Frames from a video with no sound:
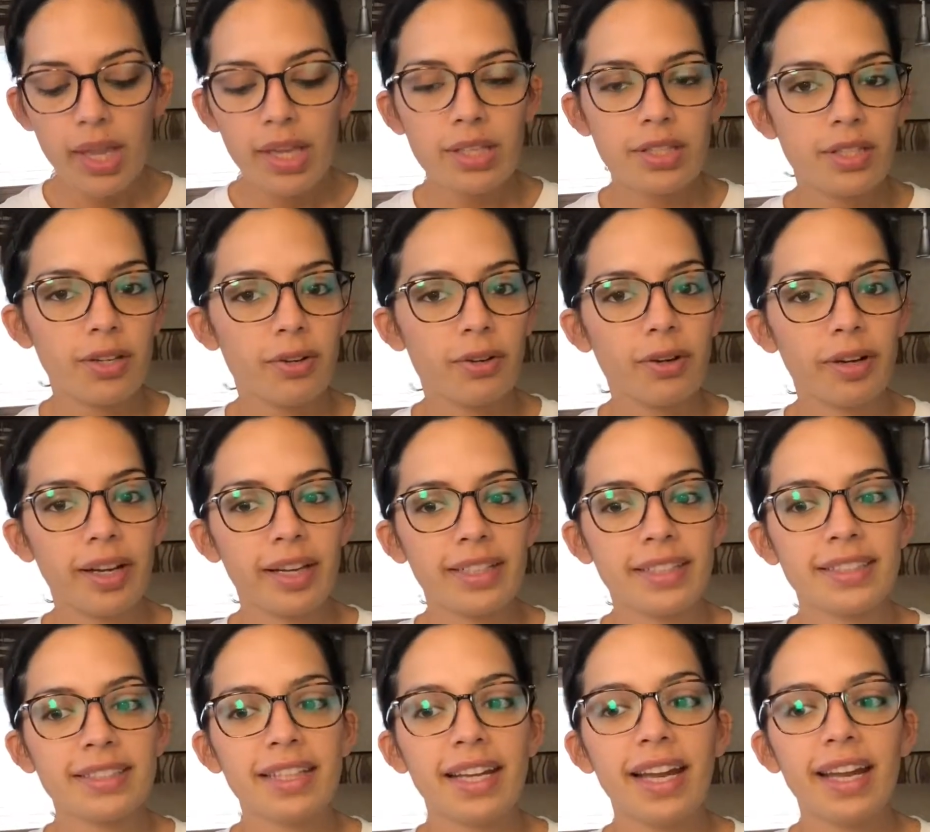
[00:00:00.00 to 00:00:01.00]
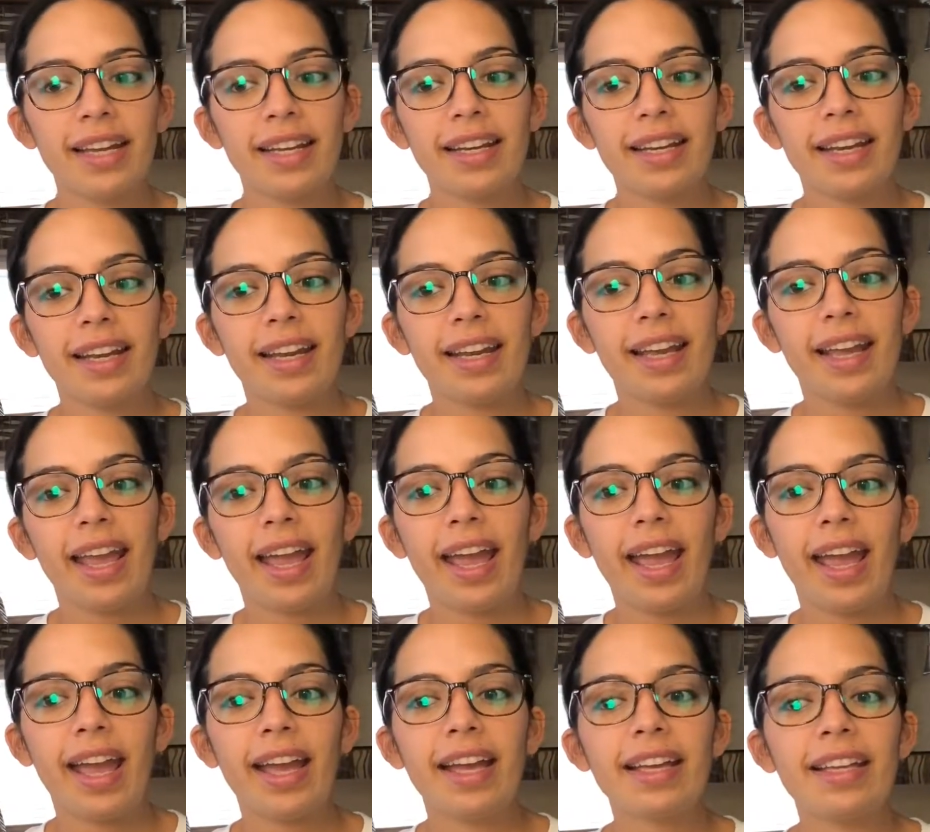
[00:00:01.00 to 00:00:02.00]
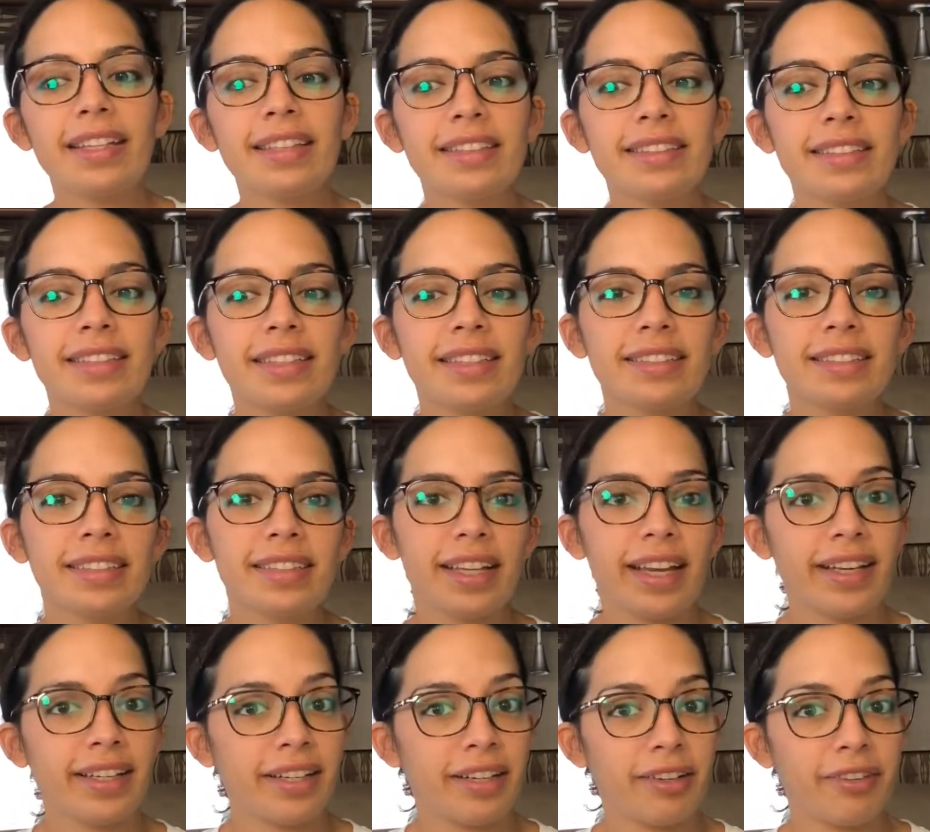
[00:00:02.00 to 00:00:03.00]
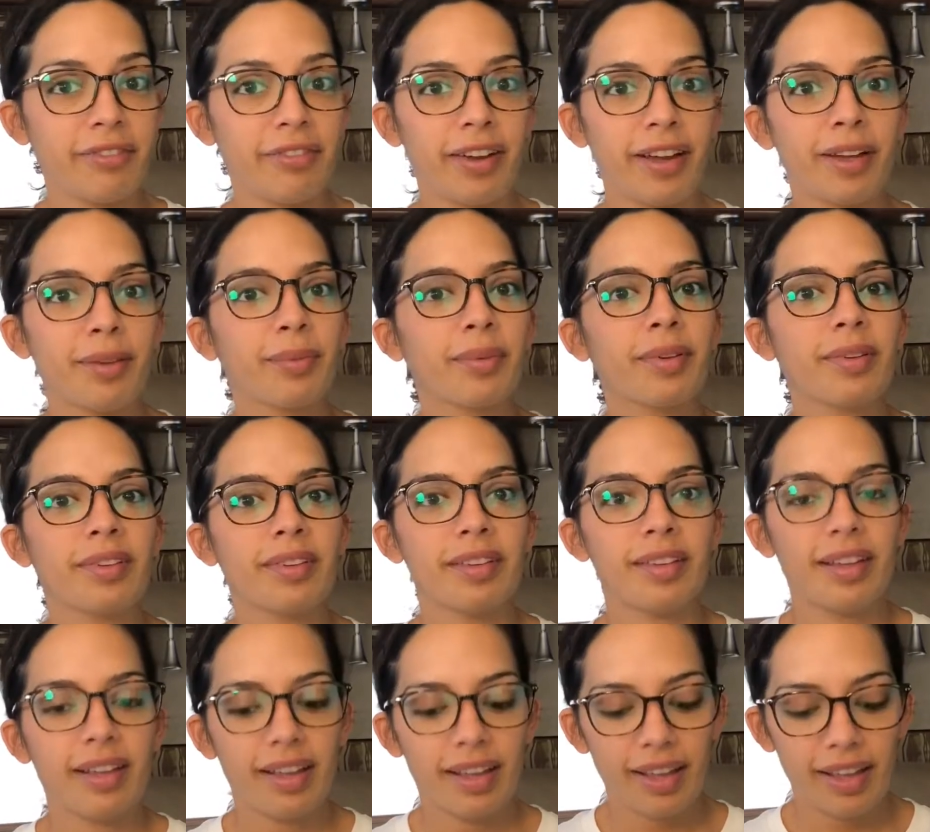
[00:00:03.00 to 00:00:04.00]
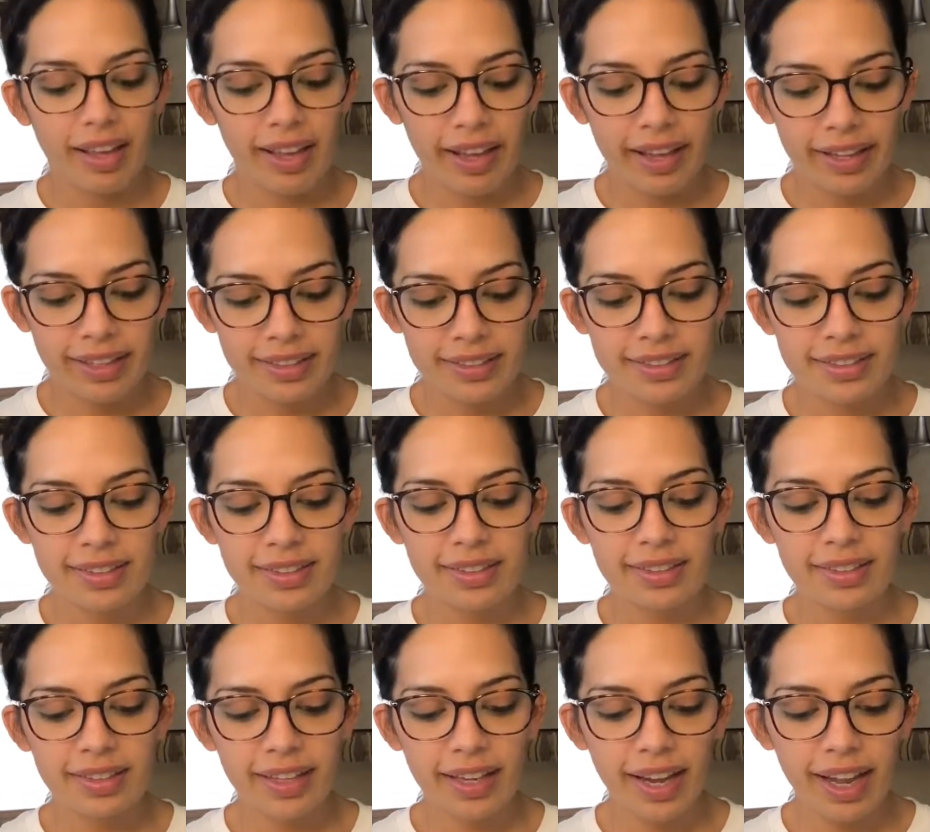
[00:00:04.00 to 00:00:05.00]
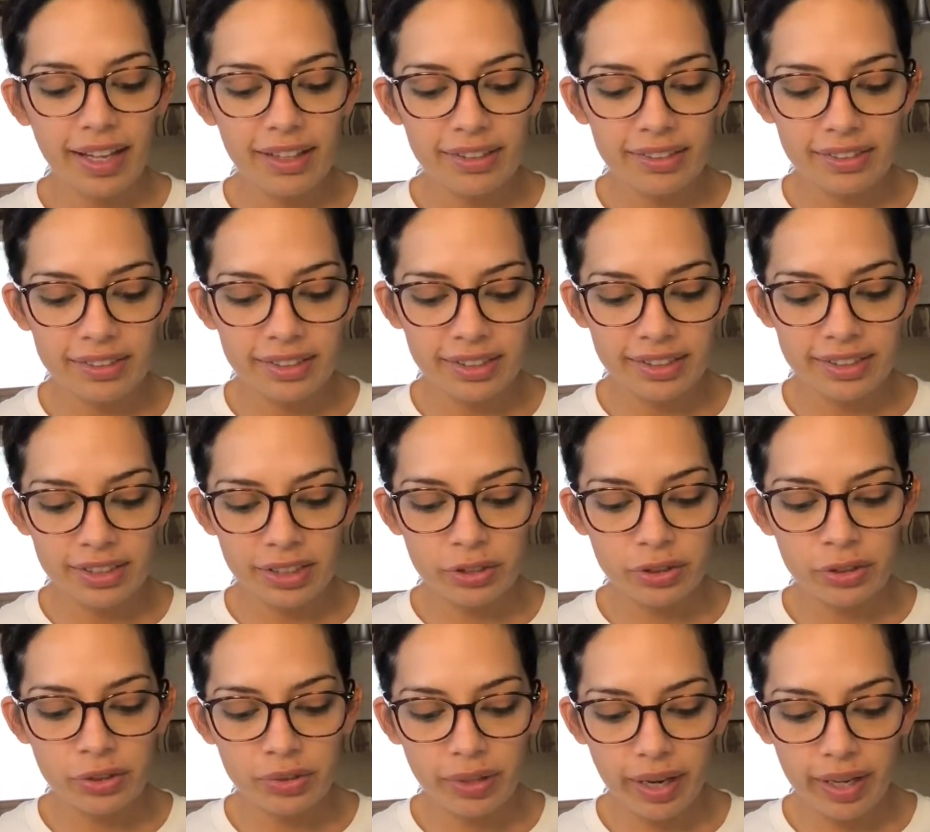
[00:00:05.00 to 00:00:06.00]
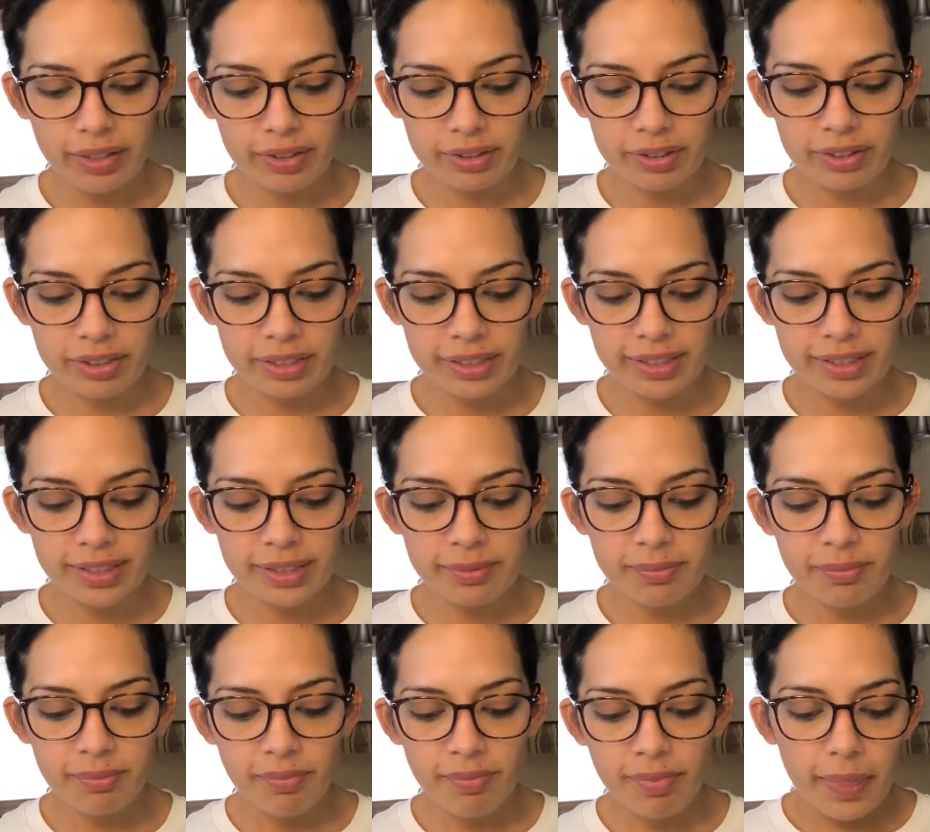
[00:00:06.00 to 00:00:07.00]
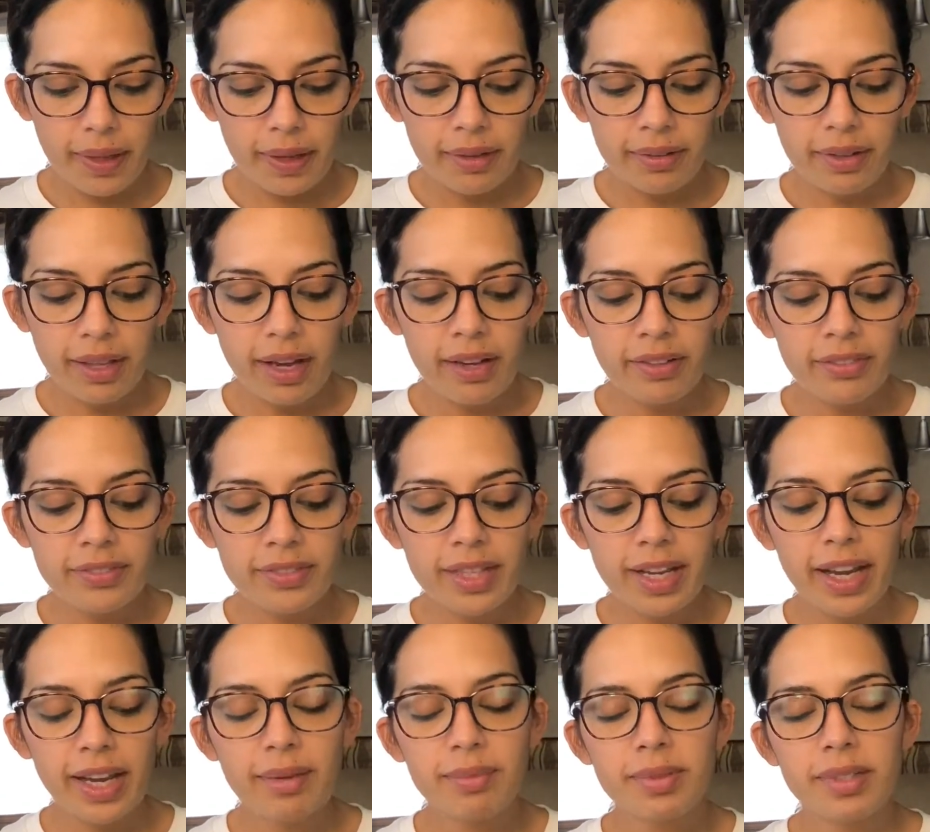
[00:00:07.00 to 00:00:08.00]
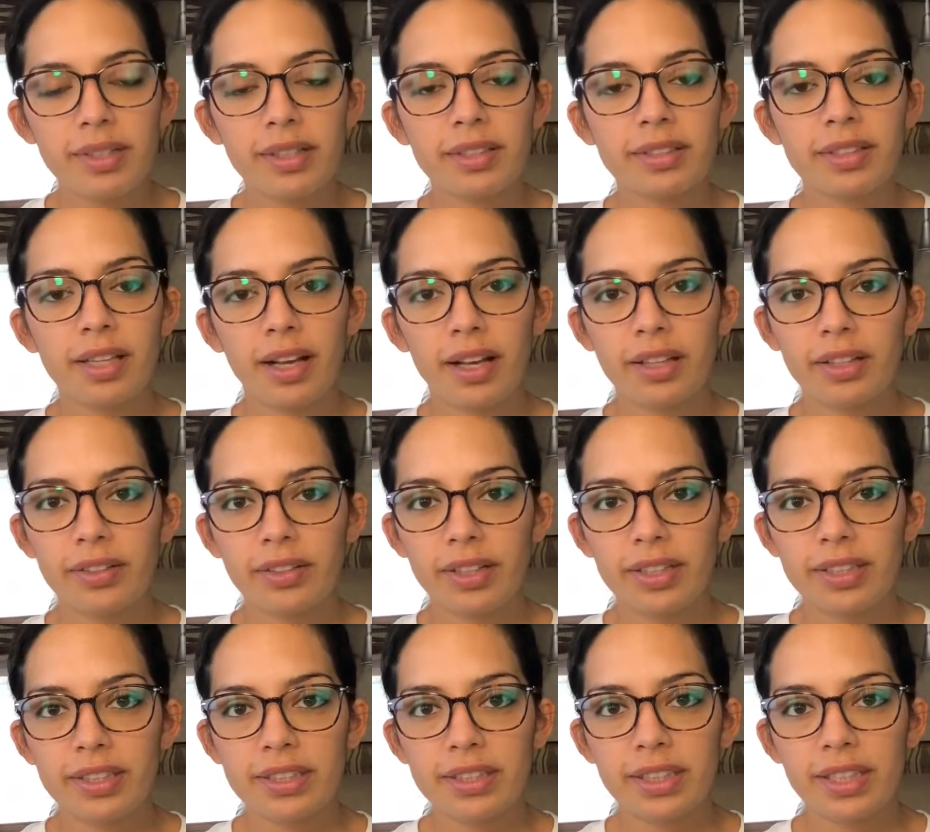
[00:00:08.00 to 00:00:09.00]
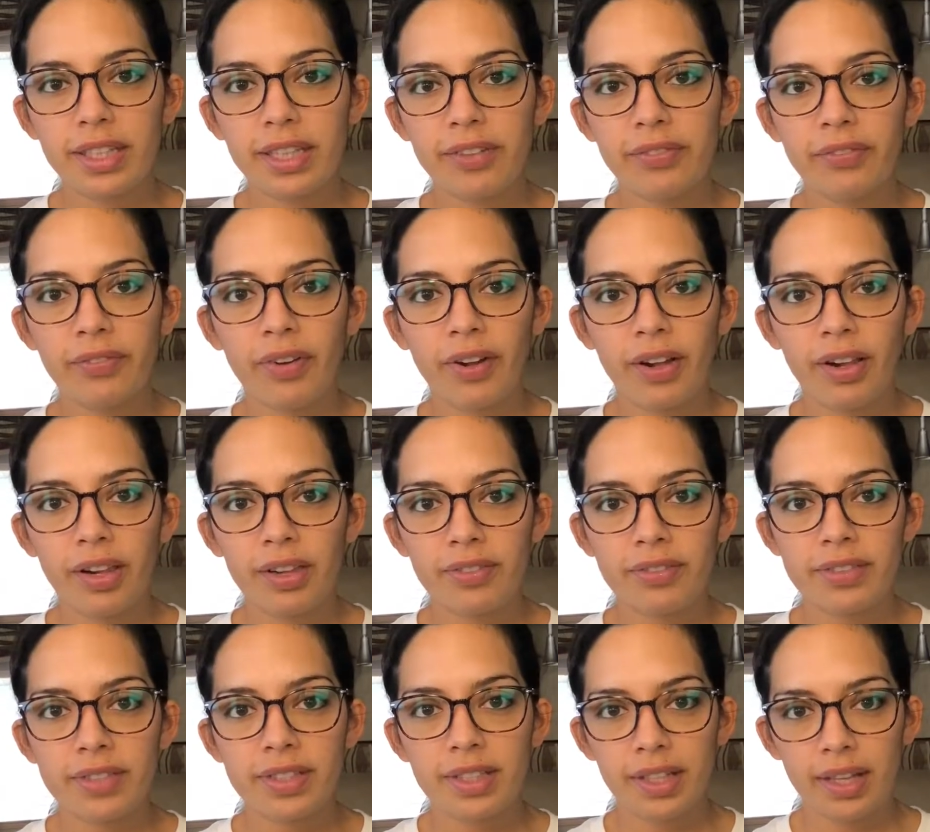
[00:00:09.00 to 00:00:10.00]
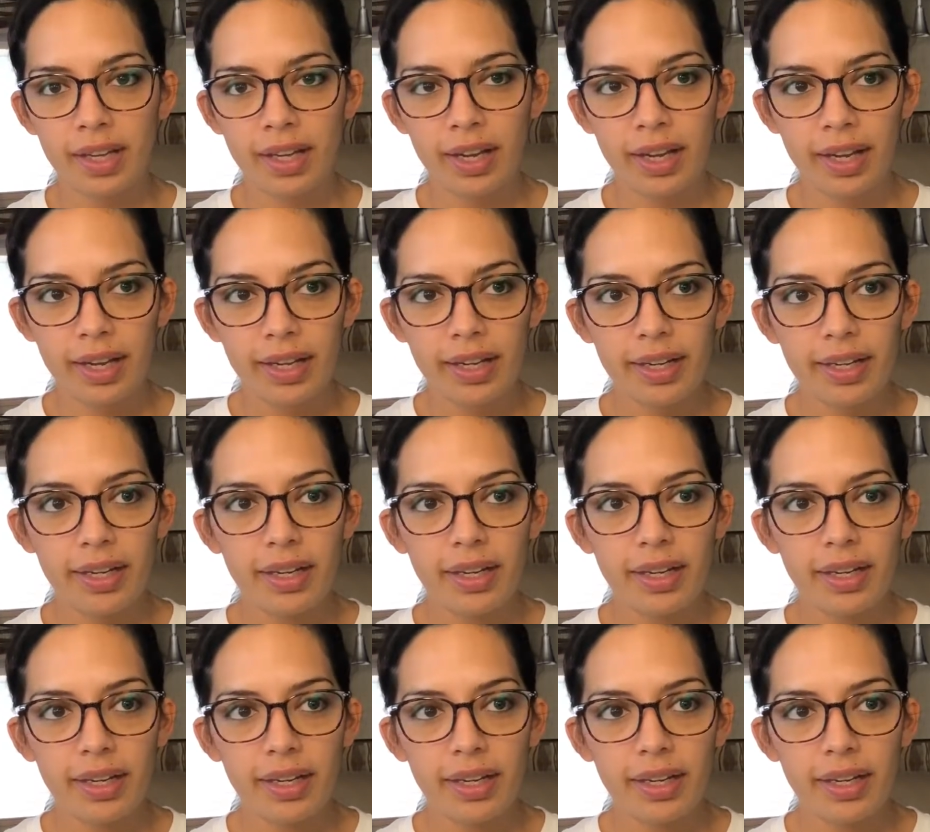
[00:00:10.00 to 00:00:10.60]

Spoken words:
So it's not as easily identifiable as the allergies, the true allergies. A lot of times an intolerance involves the gut.